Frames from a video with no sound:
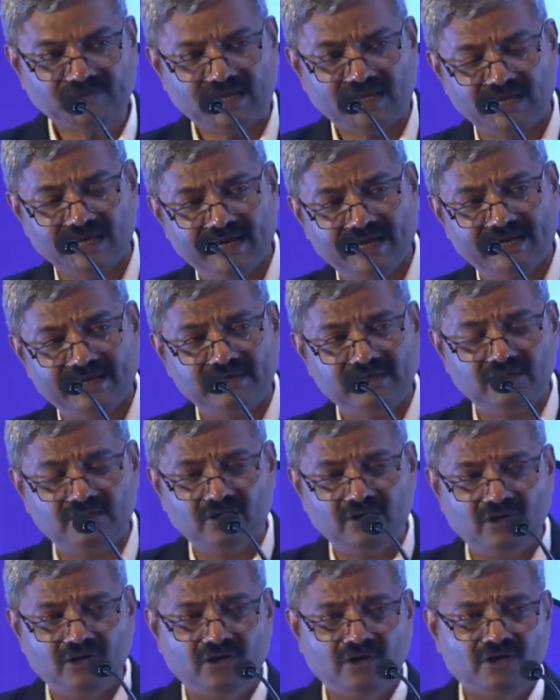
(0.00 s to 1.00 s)
And
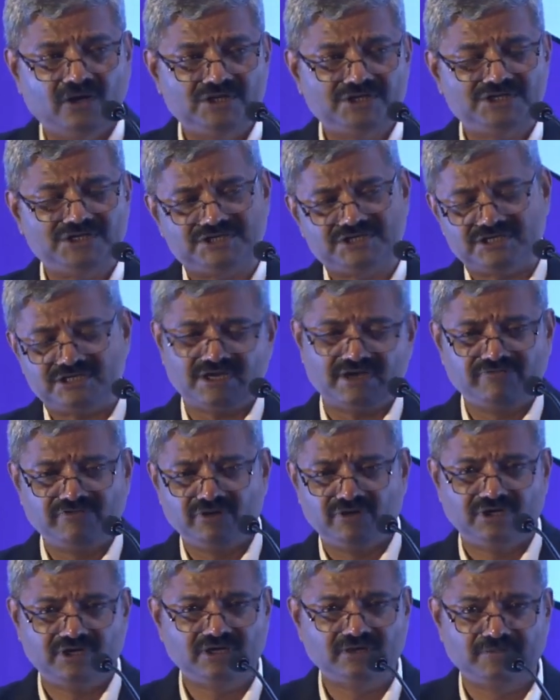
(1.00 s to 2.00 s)
she says, have you
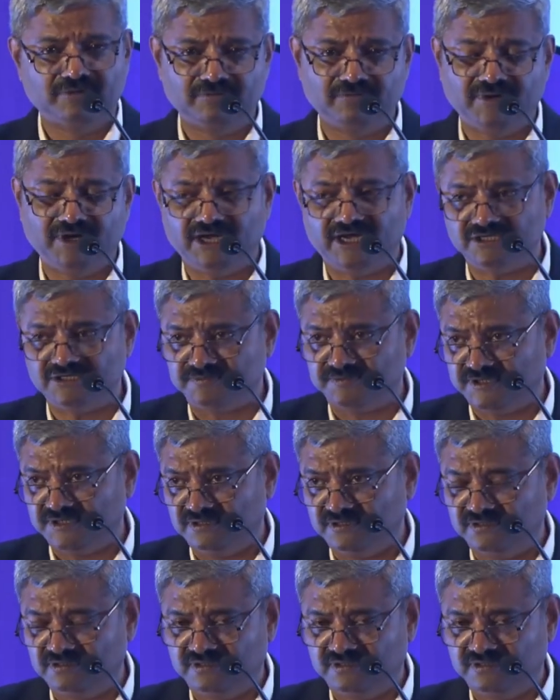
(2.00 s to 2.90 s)
heard about my husband?